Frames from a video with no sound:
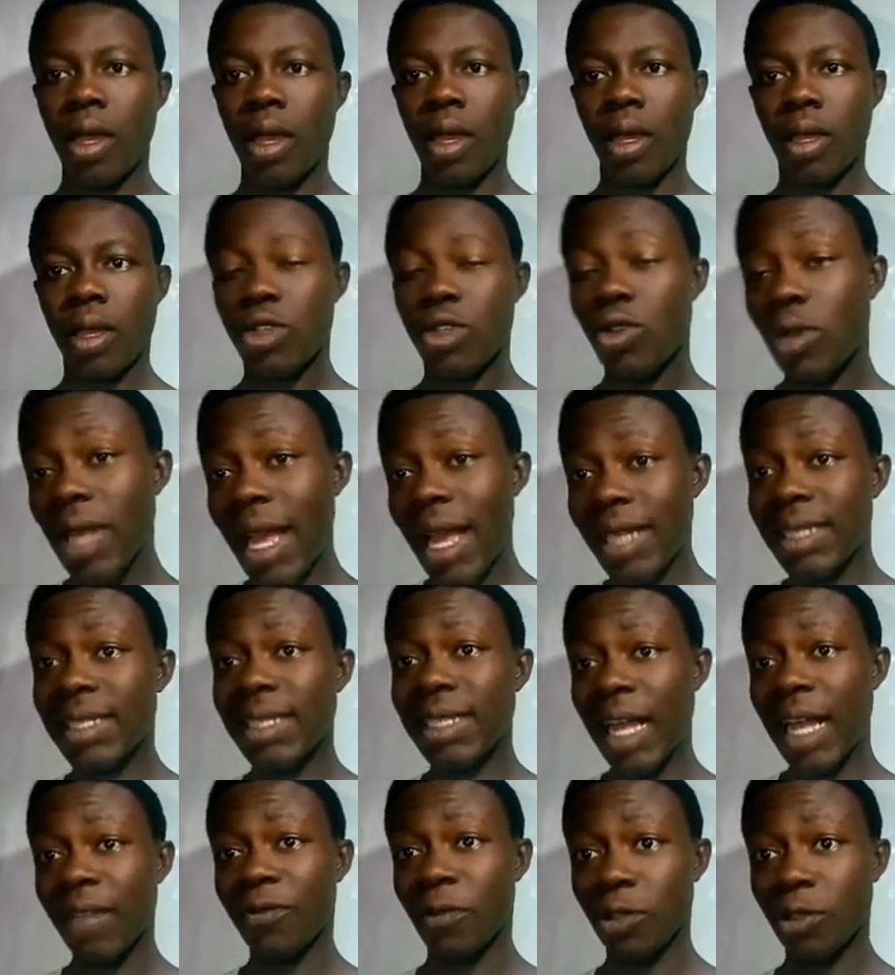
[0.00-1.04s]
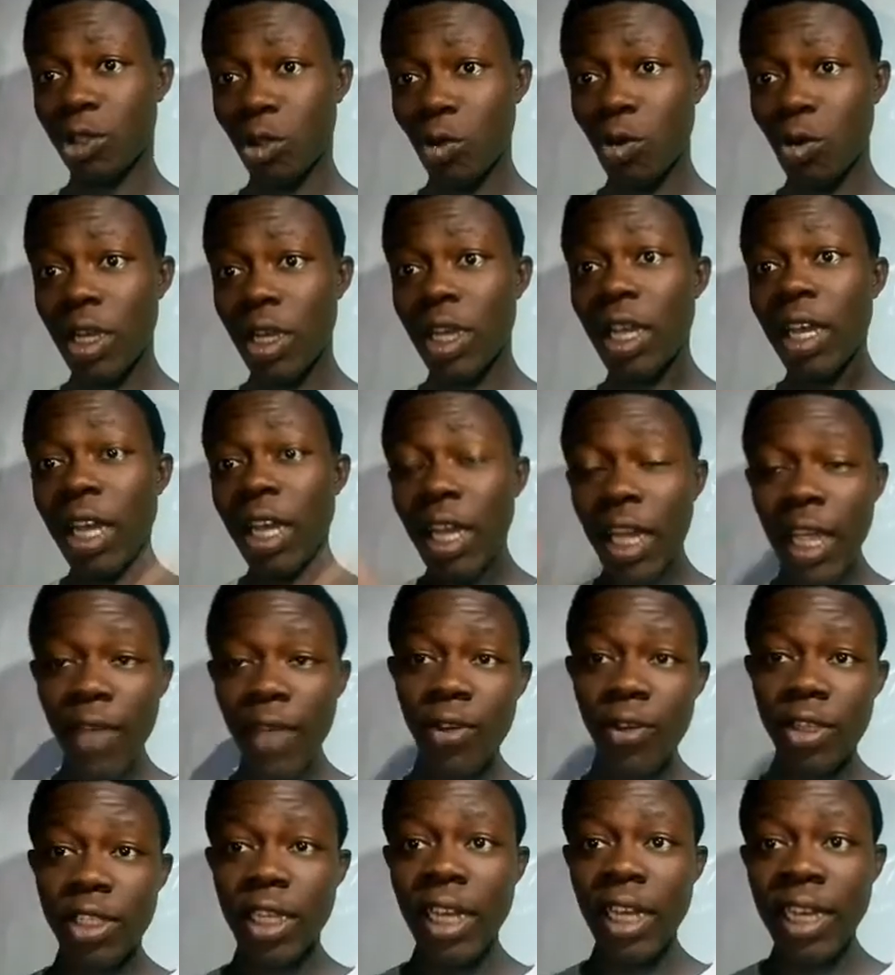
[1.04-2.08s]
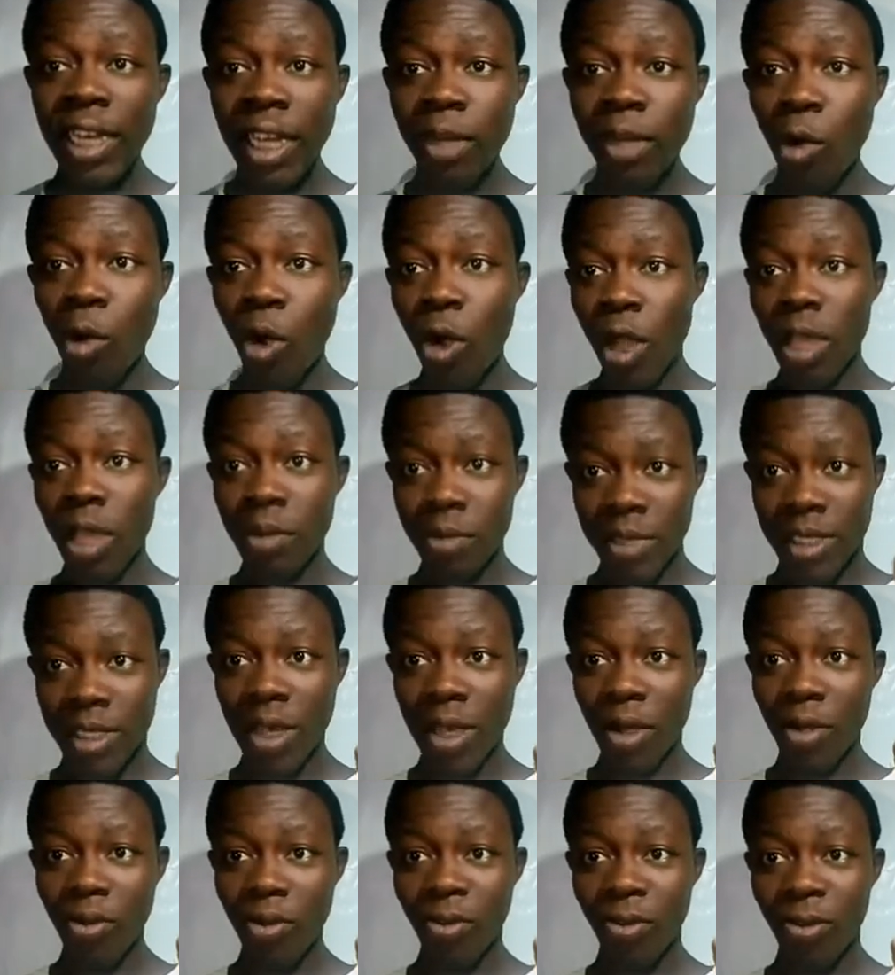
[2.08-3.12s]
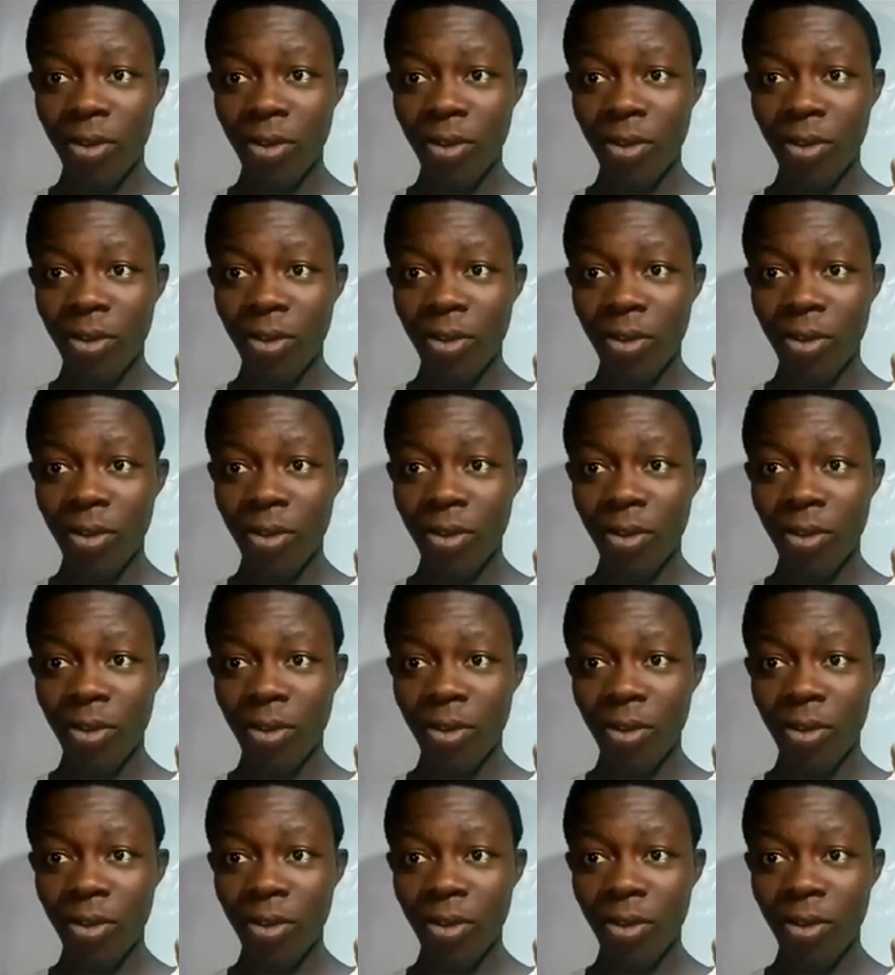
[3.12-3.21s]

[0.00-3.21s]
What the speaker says: So that's that for Showore. Even Sunday Igboho himself.